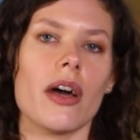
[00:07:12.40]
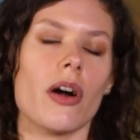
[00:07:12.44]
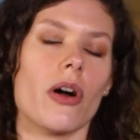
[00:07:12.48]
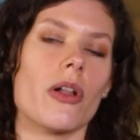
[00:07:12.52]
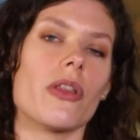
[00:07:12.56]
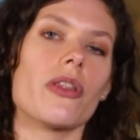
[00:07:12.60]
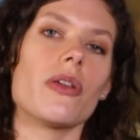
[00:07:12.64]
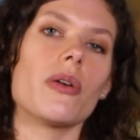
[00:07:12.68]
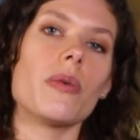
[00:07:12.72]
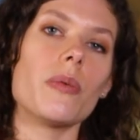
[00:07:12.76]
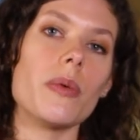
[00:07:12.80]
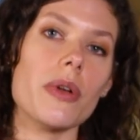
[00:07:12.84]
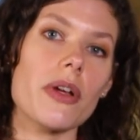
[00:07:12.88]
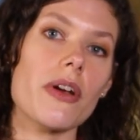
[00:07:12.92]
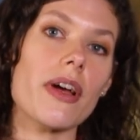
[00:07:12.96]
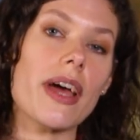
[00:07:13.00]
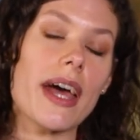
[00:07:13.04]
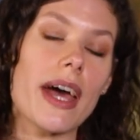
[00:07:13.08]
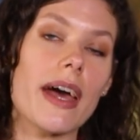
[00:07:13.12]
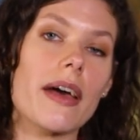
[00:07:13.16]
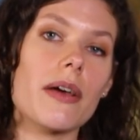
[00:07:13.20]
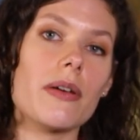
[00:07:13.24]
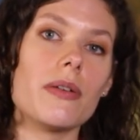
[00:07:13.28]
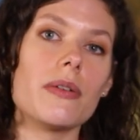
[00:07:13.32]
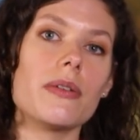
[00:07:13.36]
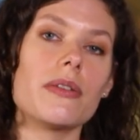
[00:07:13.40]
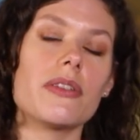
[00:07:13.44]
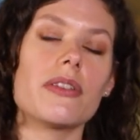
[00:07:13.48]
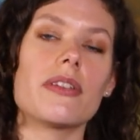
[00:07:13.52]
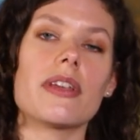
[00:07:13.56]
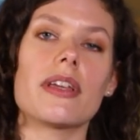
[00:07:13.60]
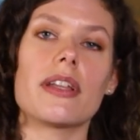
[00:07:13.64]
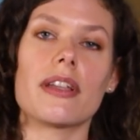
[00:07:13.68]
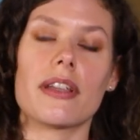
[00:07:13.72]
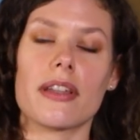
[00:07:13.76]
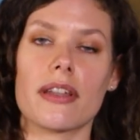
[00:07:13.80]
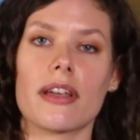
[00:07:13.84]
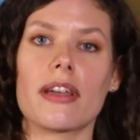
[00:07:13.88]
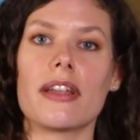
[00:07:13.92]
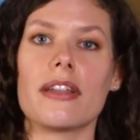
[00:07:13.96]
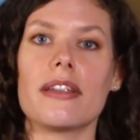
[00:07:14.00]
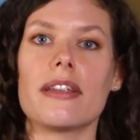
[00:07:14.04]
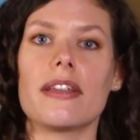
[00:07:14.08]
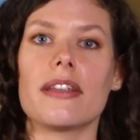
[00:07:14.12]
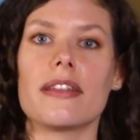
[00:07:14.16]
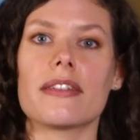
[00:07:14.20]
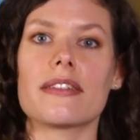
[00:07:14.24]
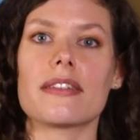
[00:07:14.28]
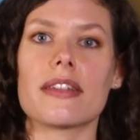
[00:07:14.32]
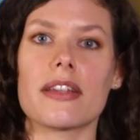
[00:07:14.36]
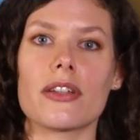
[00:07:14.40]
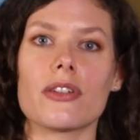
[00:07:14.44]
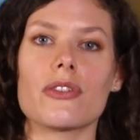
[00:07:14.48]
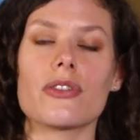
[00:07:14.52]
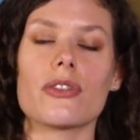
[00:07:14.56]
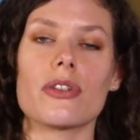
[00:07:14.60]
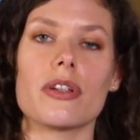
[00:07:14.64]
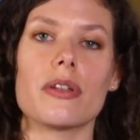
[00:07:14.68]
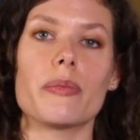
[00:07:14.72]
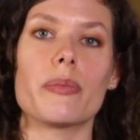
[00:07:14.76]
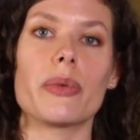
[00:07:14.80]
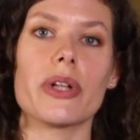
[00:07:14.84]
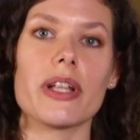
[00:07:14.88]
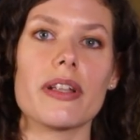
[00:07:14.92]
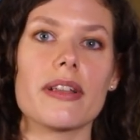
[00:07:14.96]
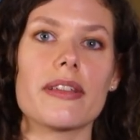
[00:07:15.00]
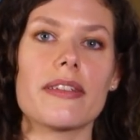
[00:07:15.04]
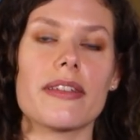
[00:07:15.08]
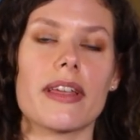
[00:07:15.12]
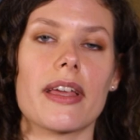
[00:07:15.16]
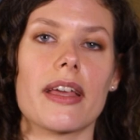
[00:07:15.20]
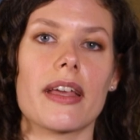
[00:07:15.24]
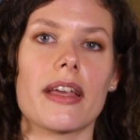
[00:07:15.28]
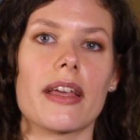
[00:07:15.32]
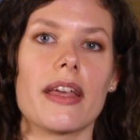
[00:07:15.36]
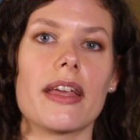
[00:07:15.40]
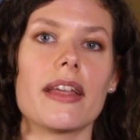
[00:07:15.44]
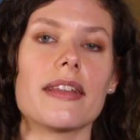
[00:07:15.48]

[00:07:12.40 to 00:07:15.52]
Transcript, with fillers: Although we are housed in a nineteenth century building,